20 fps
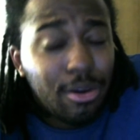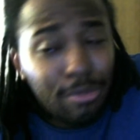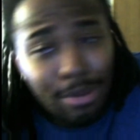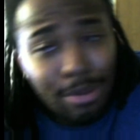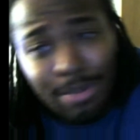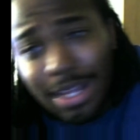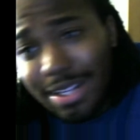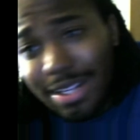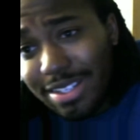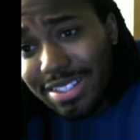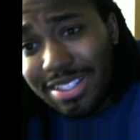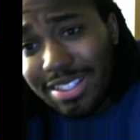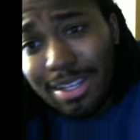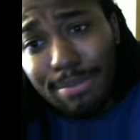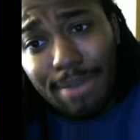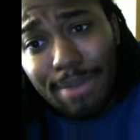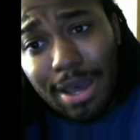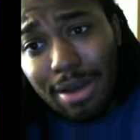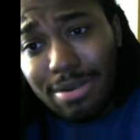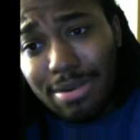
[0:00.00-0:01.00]
Or maybe they just
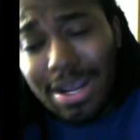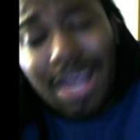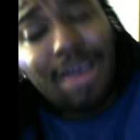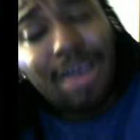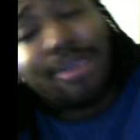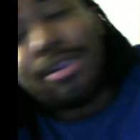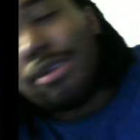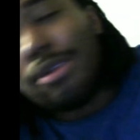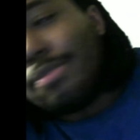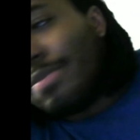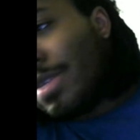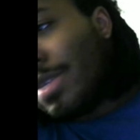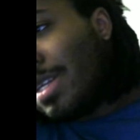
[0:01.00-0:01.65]
dip out. I don't know.